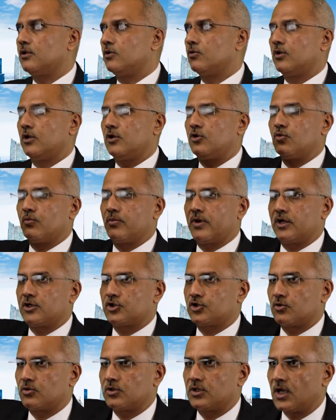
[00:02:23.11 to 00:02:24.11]
You need to make
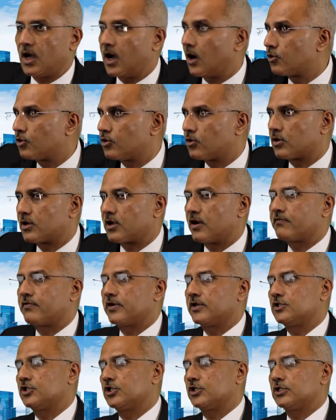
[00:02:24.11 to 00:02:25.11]
sure the outdoor
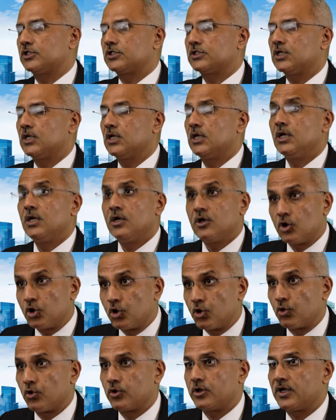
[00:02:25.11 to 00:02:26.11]
coverage is
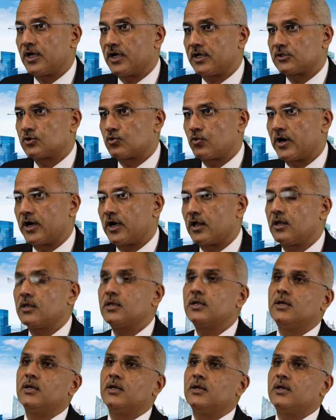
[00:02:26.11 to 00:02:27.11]
good as well.